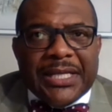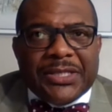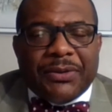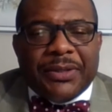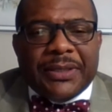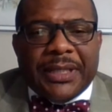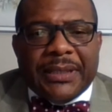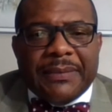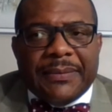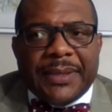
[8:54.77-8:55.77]
So
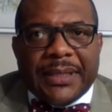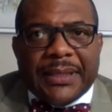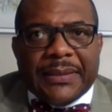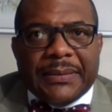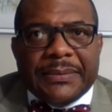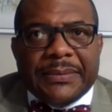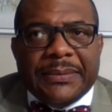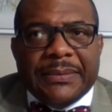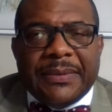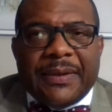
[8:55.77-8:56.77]
the
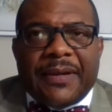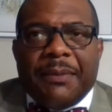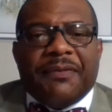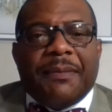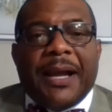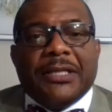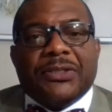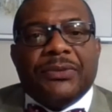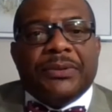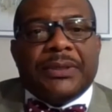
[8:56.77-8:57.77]
coming from high
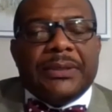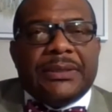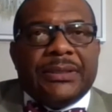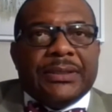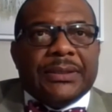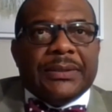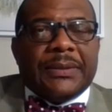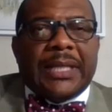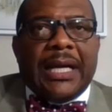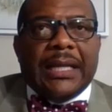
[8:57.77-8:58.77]
school to
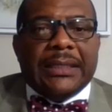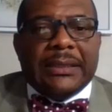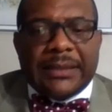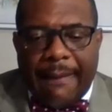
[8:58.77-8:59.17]
college,